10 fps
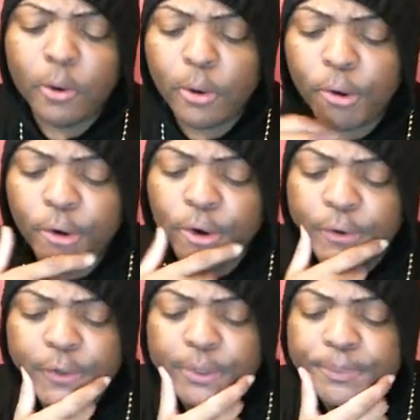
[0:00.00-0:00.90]

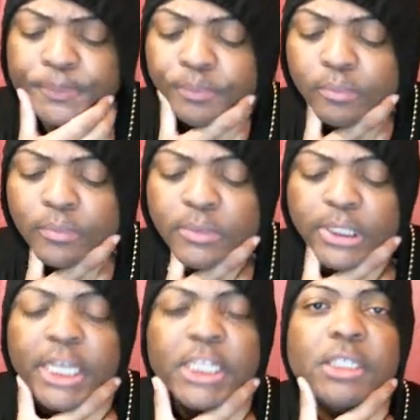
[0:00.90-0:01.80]
or
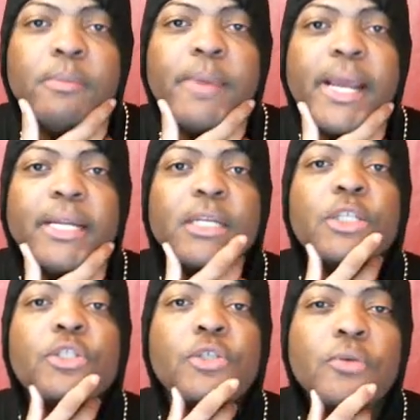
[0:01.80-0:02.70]
they should have made it
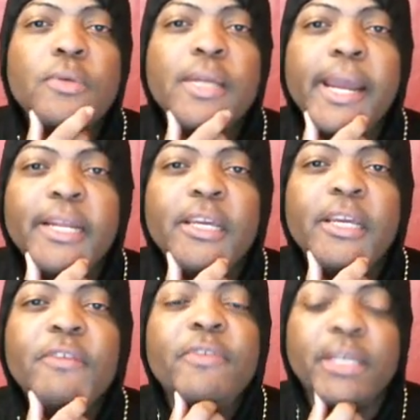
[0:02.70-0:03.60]
a 2-night
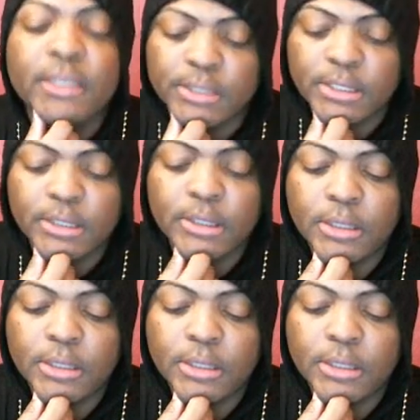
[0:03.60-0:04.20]
event.